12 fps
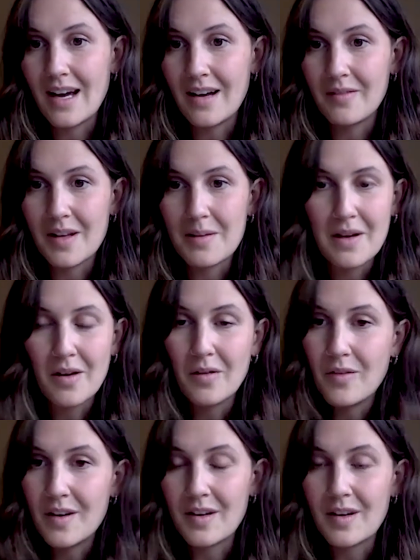have like my
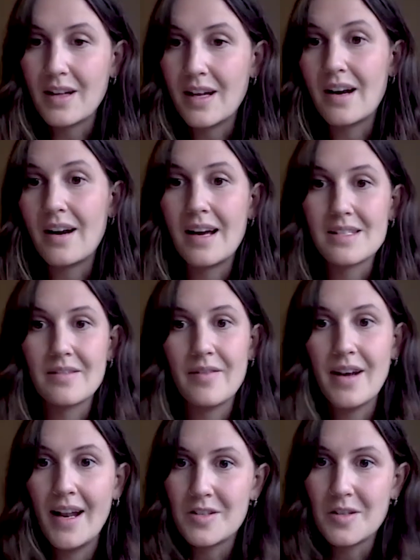co-founder Claire has a
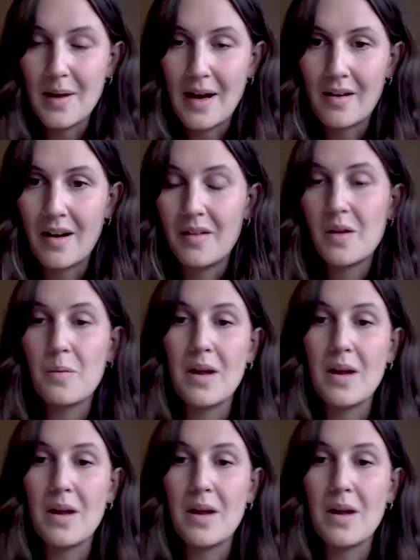financial background.